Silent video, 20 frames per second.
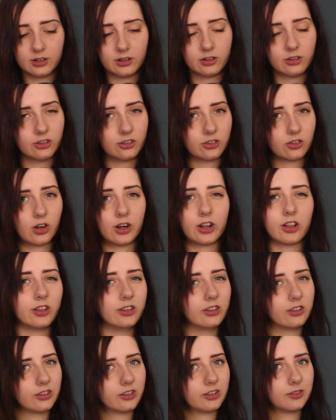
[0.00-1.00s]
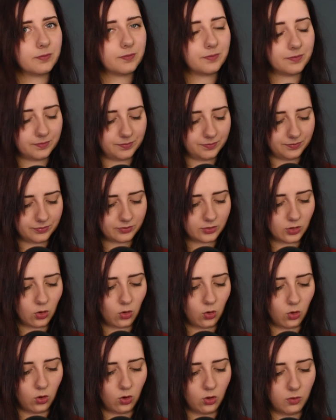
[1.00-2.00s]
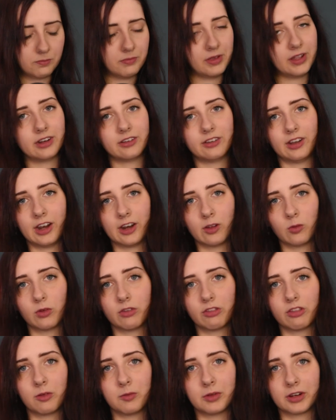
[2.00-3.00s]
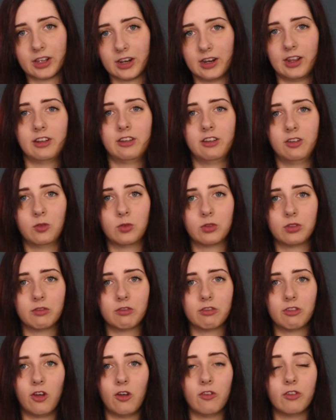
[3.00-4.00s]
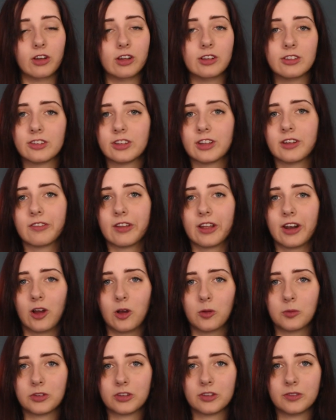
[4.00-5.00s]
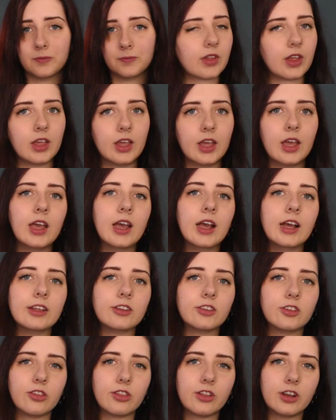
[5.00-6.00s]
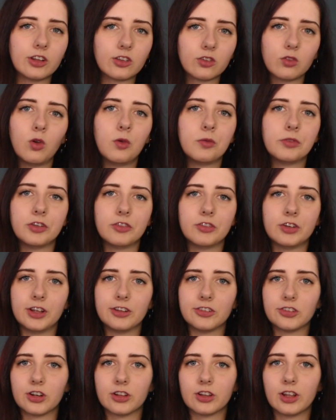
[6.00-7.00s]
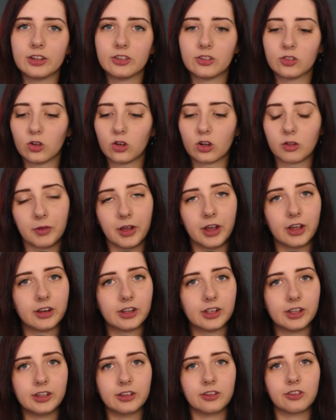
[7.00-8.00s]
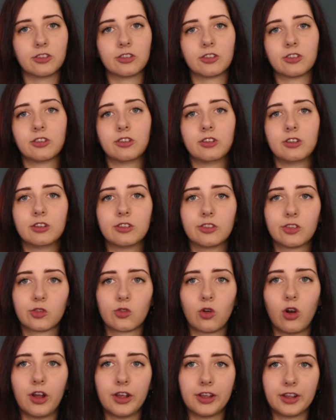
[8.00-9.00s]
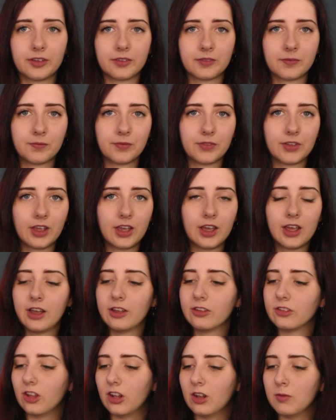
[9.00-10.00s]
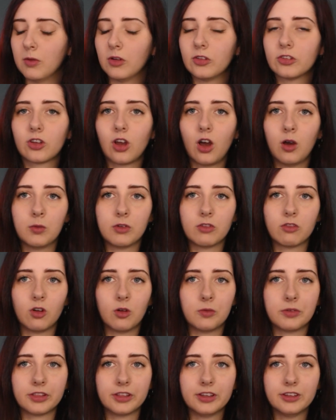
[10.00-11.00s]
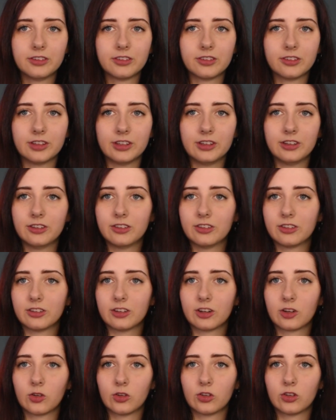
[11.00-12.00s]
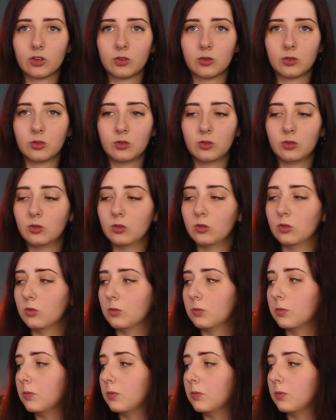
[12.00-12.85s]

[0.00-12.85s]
Just try cleansing them, or meditating with them and connecting with them further and see if that helps. So the next form of divination I'd like to talk about is scrying. So the most common form of this is a crystal